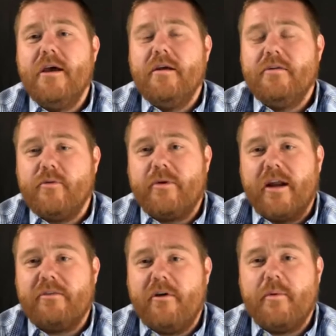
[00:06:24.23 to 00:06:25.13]
new
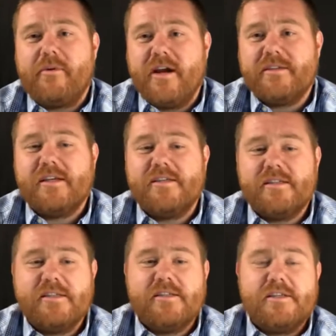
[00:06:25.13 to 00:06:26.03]
product development process
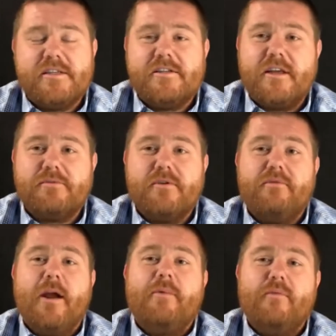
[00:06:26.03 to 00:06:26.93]
is absolutely
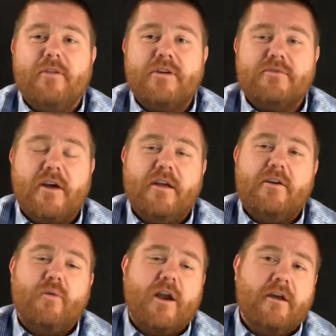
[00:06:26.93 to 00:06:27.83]
ripened with this, right?
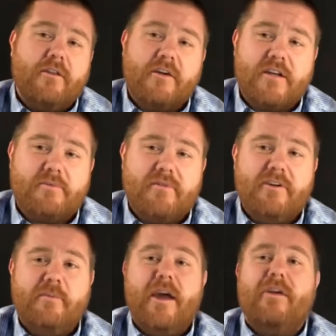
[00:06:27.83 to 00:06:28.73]
You're waiting on the customer
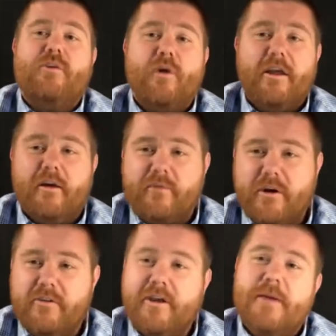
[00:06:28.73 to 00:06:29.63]
feedback, you're waiting on
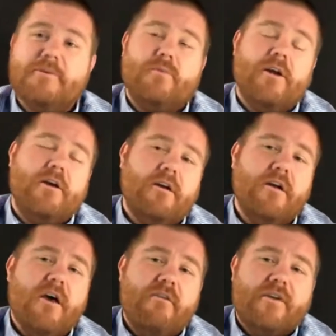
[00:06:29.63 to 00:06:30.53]
prototypes, you're waiting on
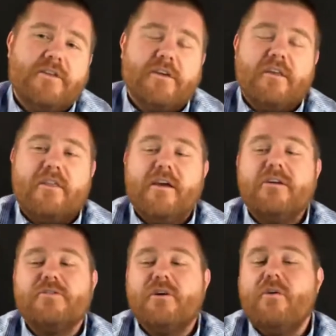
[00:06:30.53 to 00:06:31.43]
various other
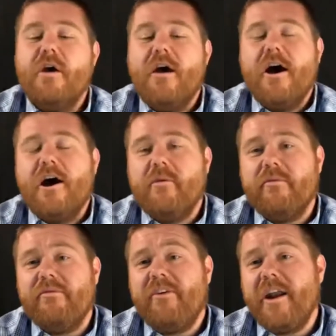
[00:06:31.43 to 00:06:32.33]
things. So
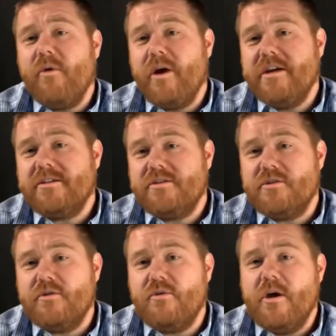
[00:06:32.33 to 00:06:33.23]
finding ways
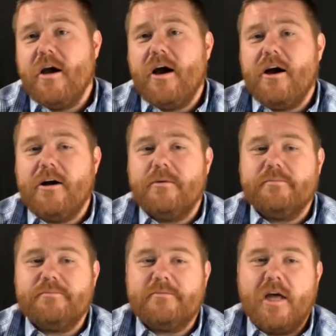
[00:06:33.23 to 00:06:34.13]
to
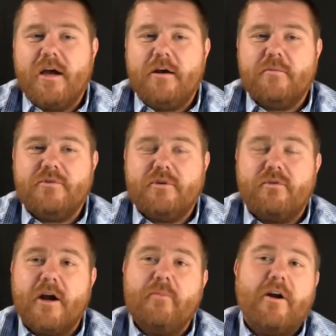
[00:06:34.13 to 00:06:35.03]

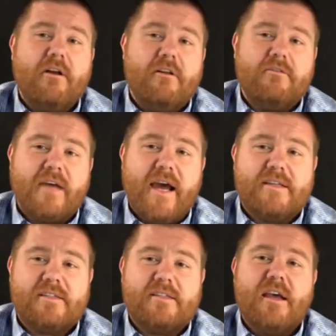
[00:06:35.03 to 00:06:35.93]
run parallel
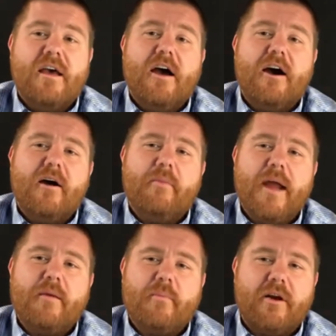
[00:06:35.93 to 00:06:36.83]
tasks,
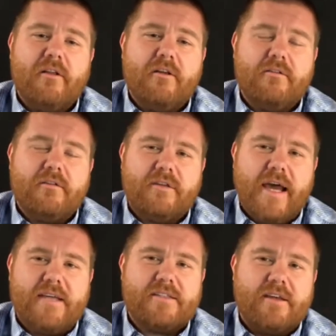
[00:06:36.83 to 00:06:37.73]
not parallel
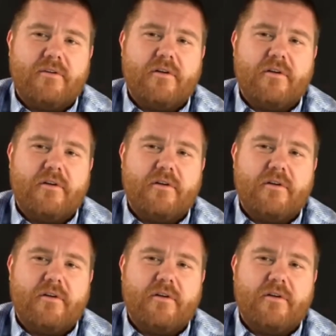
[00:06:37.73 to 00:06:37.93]
tasks that